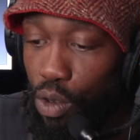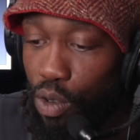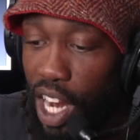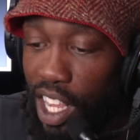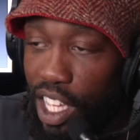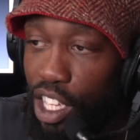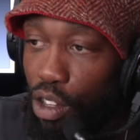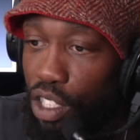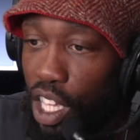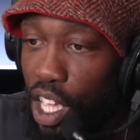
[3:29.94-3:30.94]
When I lead
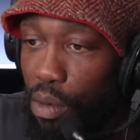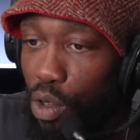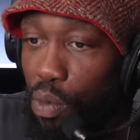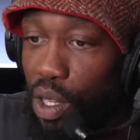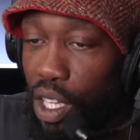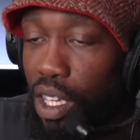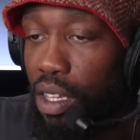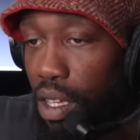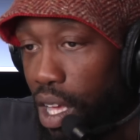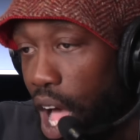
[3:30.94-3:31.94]
your team,
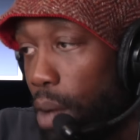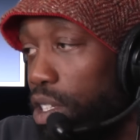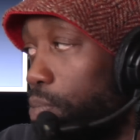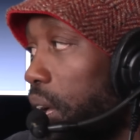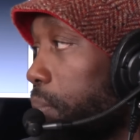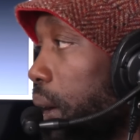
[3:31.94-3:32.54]
I respect